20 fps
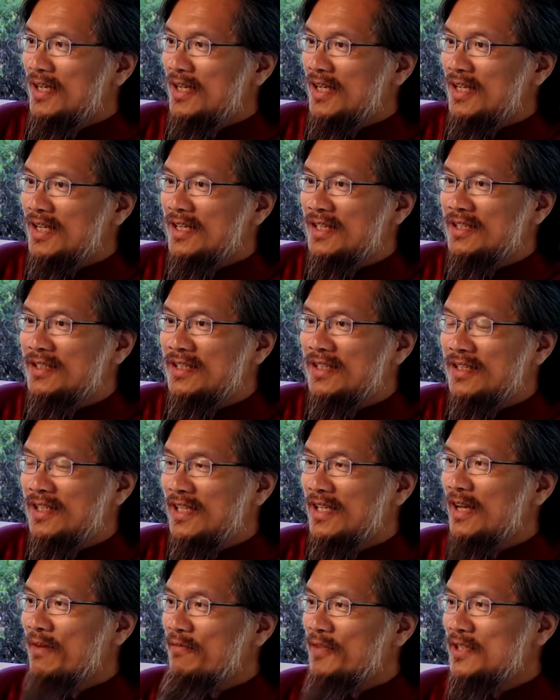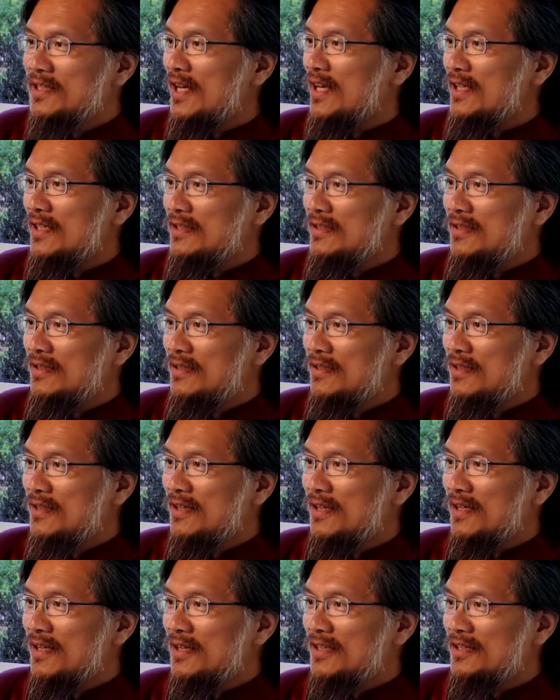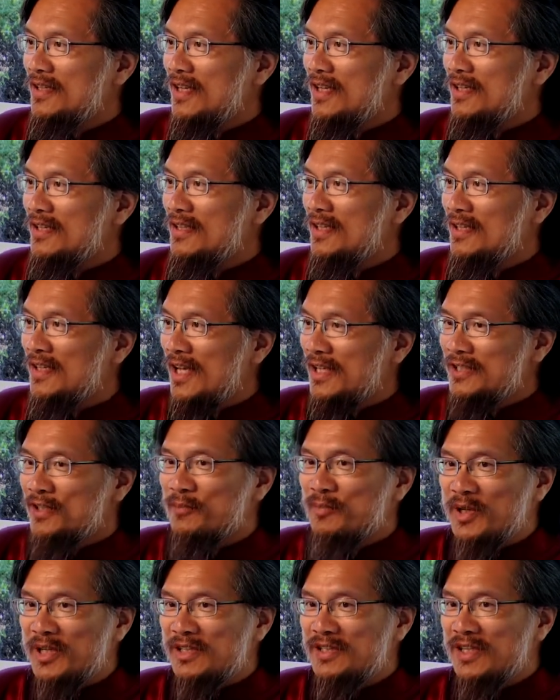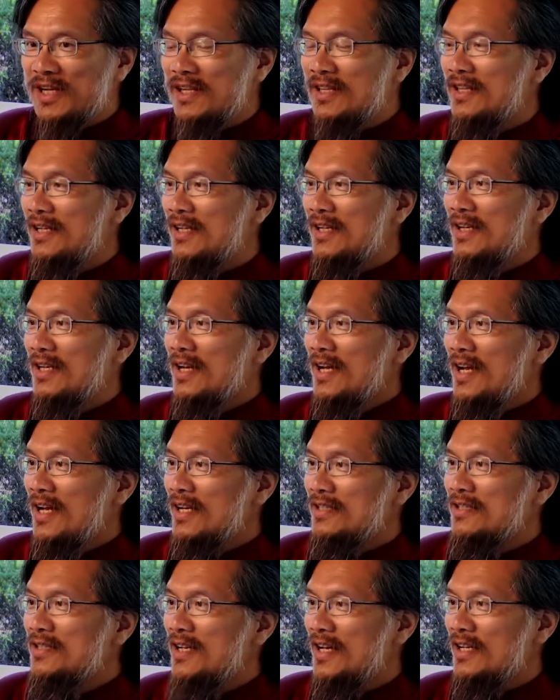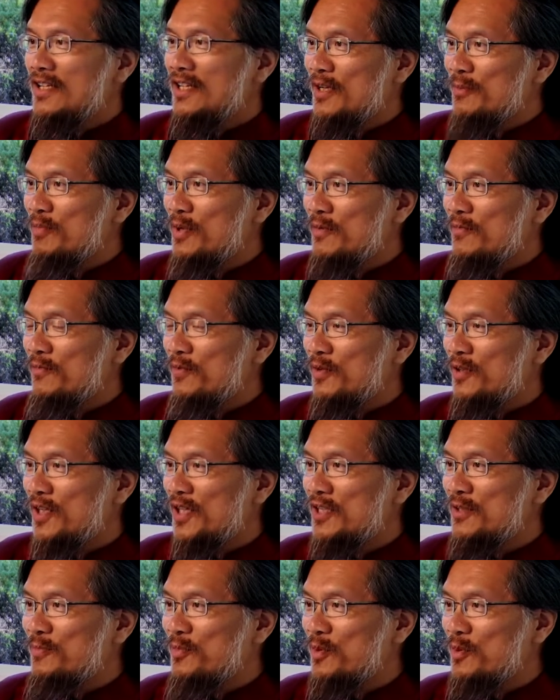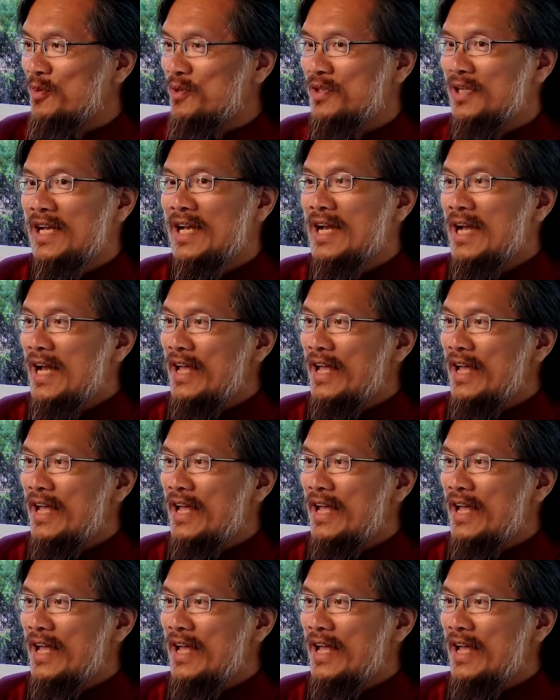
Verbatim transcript: is the de-emphasized uh, side, and that's the piece that I think has not yet been fully explored,